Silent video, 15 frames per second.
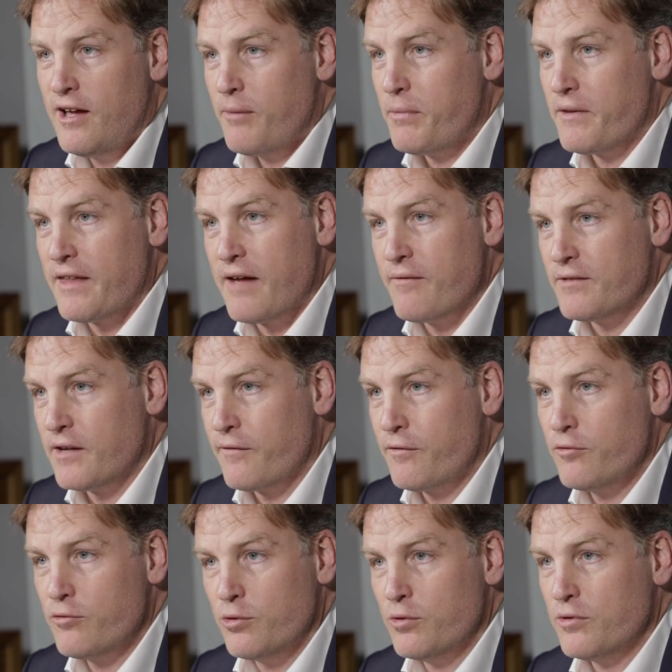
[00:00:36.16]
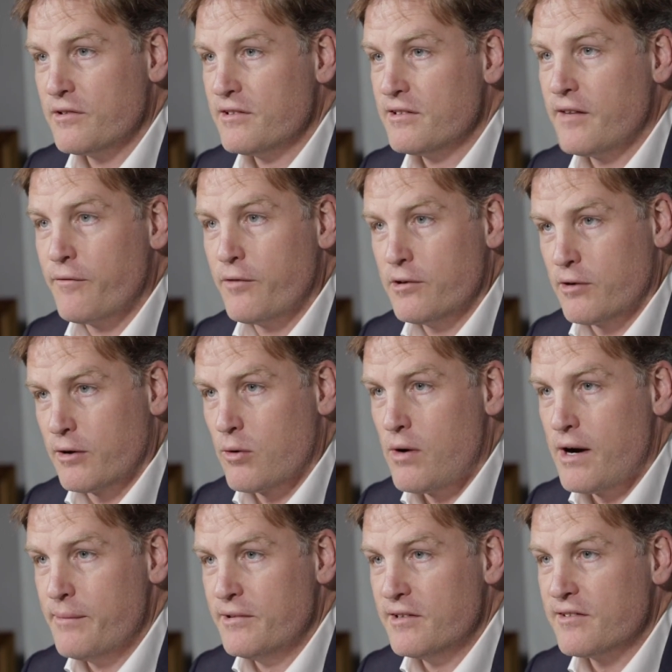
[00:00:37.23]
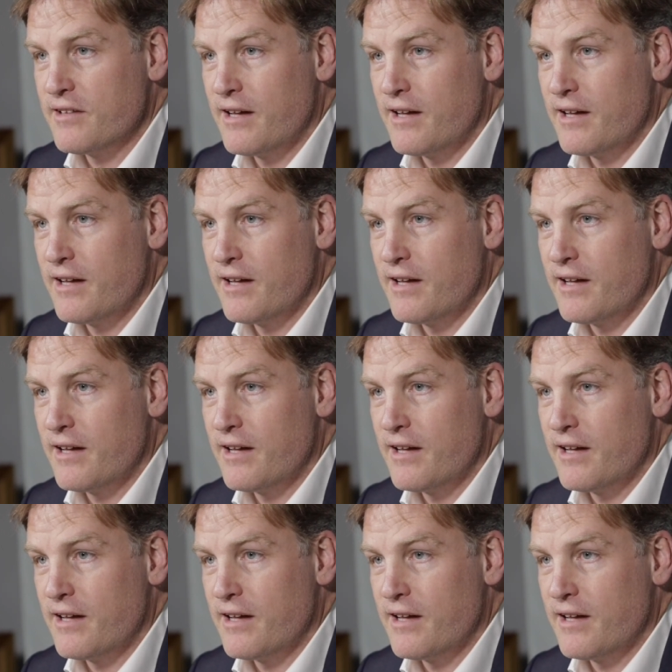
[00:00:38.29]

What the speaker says: but they have different rules and different requirements.